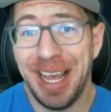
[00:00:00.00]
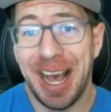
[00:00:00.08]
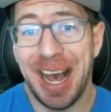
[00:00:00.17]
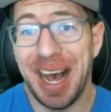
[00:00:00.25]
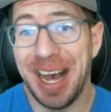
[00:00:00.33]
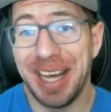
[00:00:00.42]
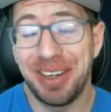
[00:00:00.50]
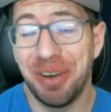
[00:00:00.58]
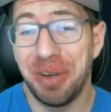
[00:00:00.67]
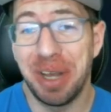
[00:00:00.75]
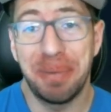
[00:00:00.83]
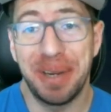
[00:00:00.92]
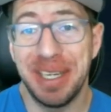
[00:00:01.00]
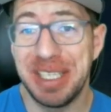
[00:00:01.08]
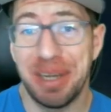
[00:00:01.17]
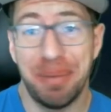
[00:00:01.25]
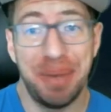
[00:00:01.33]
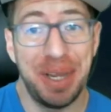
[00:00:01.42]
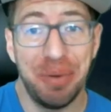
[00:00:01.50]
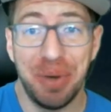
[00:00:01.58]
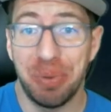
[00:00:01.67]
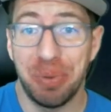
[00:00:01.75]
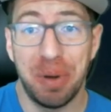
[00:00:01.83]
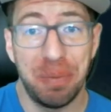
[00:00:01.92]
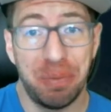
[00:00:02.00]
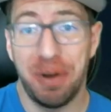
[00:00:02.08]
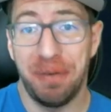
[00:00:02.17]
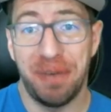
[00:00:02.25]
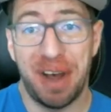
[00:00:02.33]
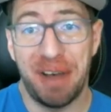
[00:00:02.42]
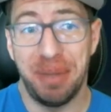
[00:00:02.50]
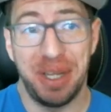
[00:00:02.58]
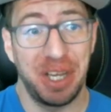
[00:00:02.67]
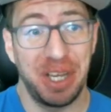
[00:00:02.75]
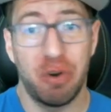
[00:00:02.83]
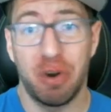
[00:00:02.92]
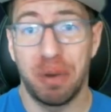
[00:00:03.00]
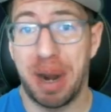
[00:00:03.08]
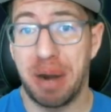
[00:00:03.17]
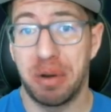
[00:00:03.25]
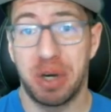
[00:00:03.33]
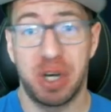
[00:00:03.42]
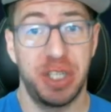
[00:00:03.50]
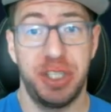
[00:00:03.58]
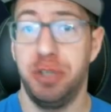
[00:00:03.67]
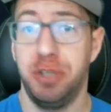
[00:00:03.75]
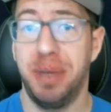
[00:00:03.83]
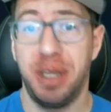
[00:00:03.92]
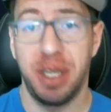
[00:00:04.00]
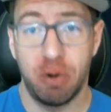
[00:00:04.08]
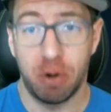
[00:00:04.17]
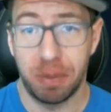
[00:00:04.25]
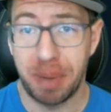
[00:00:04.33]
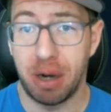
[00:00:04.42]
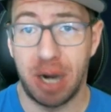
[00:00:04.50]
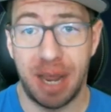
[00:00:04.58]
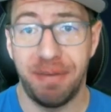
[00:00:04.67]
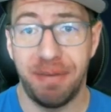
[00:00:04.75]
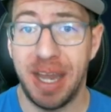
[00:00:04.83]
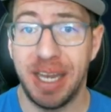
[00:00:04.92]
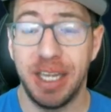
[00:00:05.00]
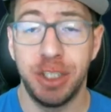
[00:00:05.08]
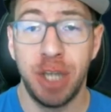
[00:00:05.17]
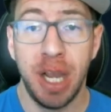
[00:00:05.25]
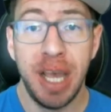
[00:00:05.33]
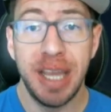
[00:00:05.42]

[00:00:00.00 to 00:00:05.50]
going up against somebody with 1.5 million core power or 2 million core power advantage